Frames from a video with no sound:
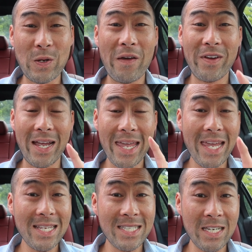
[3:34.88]
So I've got
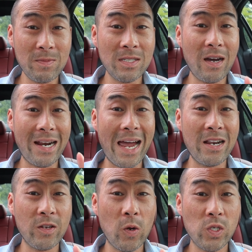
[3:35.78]
8 tips on how
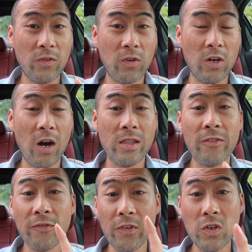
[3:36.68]
to negotiate for a car. And
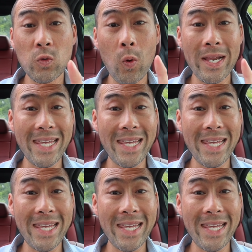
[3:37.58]
the first one